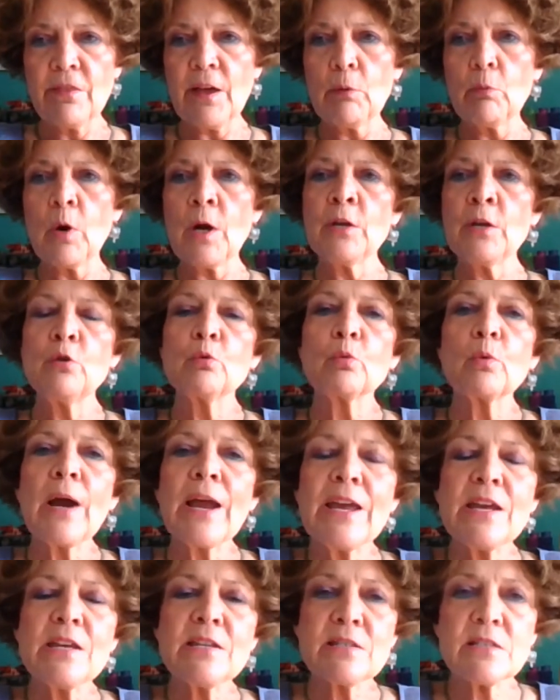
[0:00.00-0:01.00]
that when you
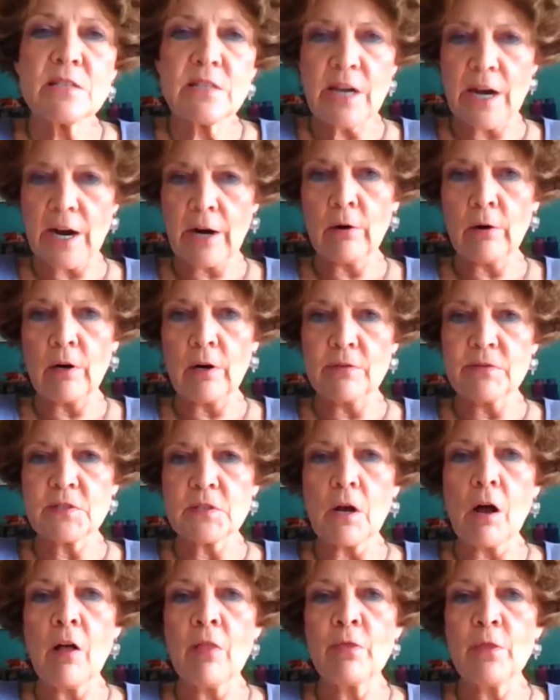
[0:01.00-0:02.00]
raise
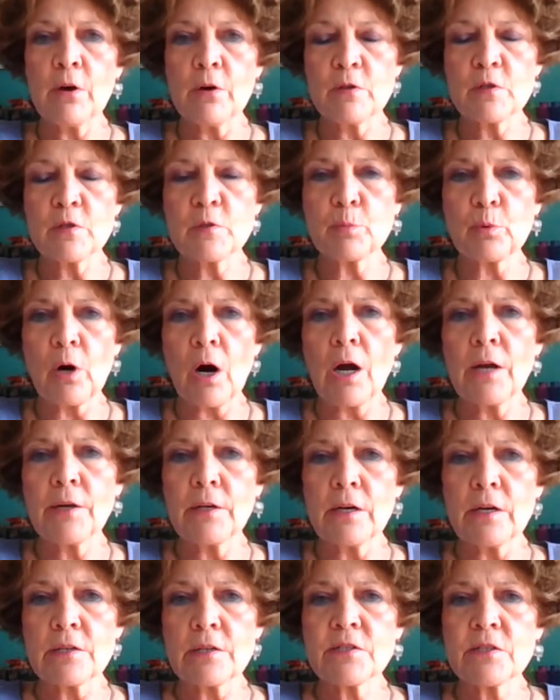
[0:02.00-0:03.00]
tariffs on those
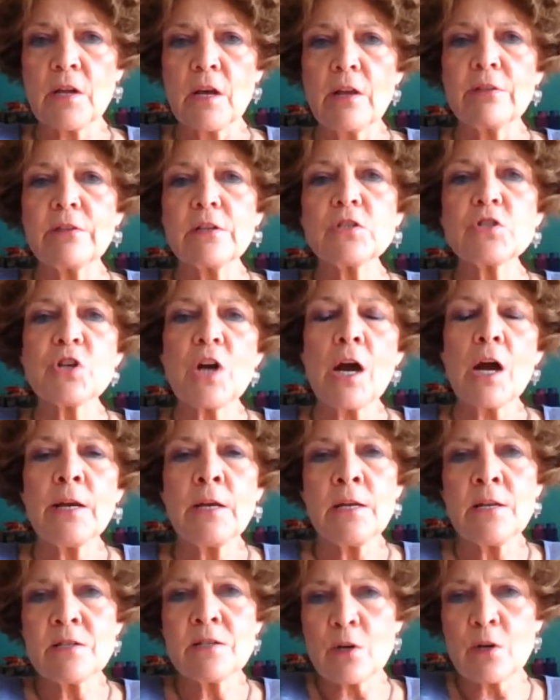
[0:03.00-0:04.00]
products, the
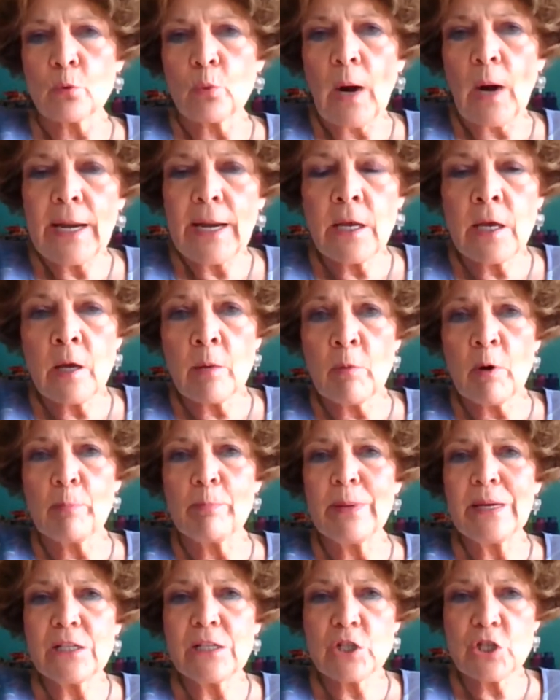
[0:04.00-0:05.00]
Chinese are writing him a
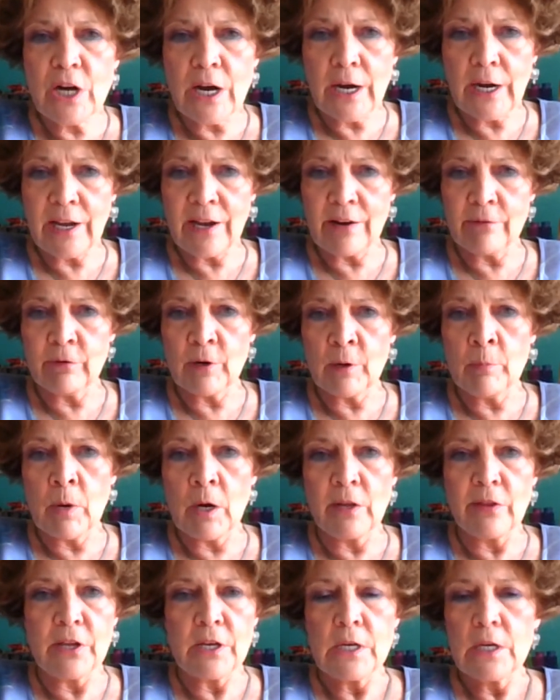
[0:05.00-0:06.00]
big check every
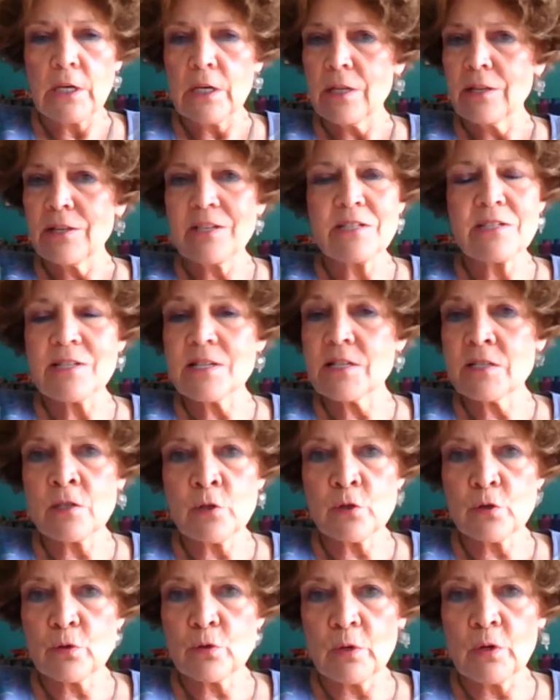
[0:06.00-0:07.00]
month. This
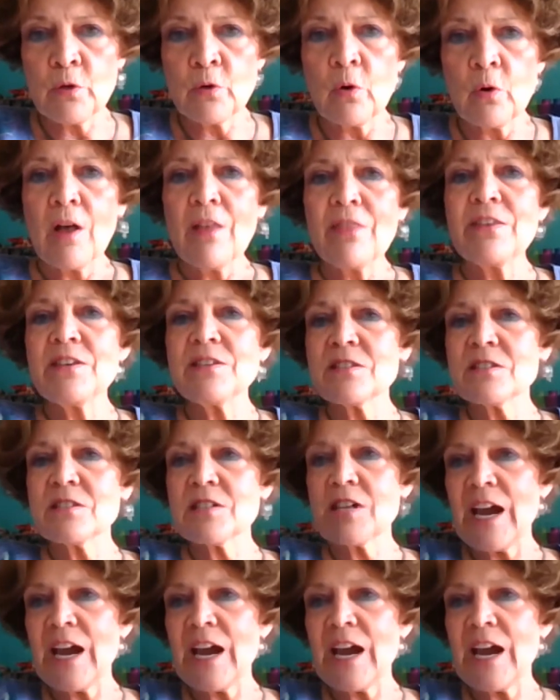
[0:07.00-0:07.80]
isn't true. These